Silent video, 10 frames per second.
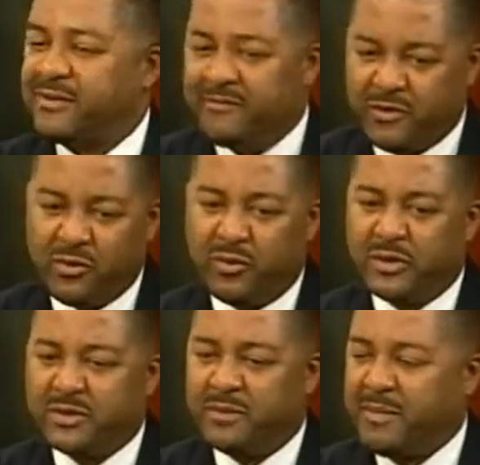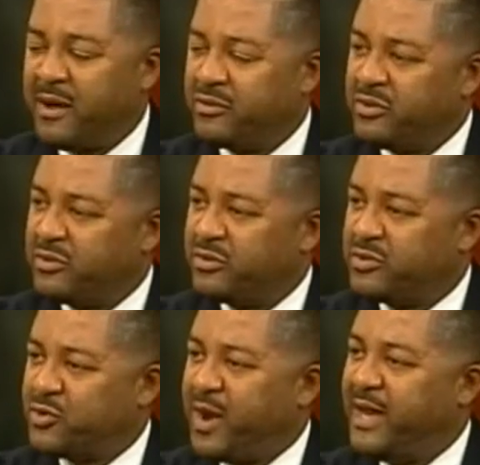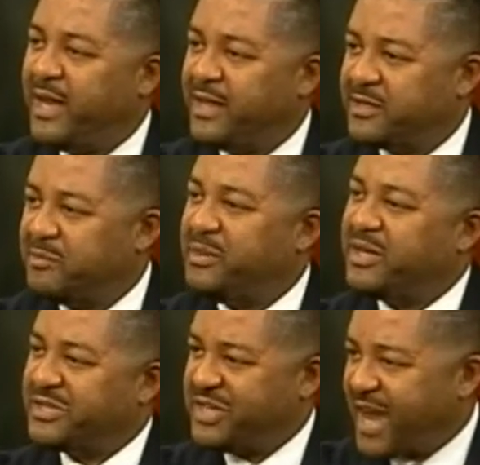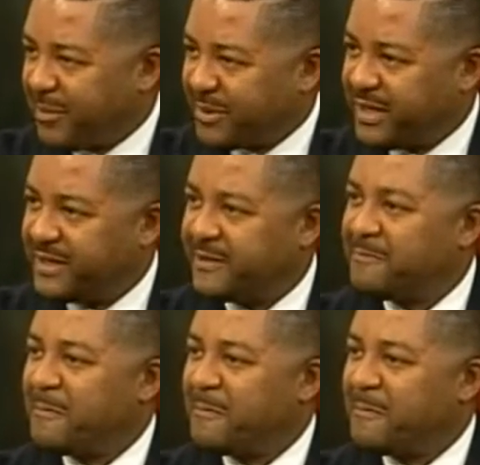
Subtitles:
the viewers about your training to be a chaplain.